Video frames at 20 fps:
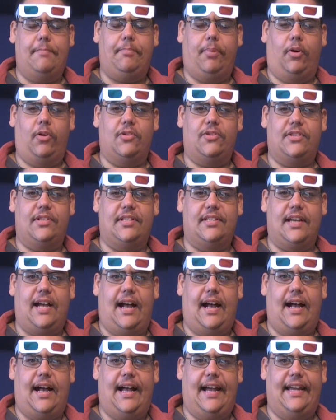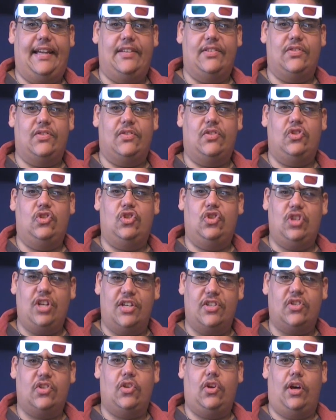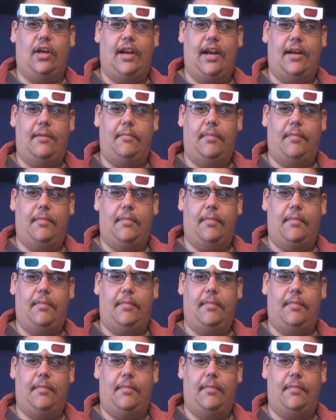person's eyes. Just thought I'd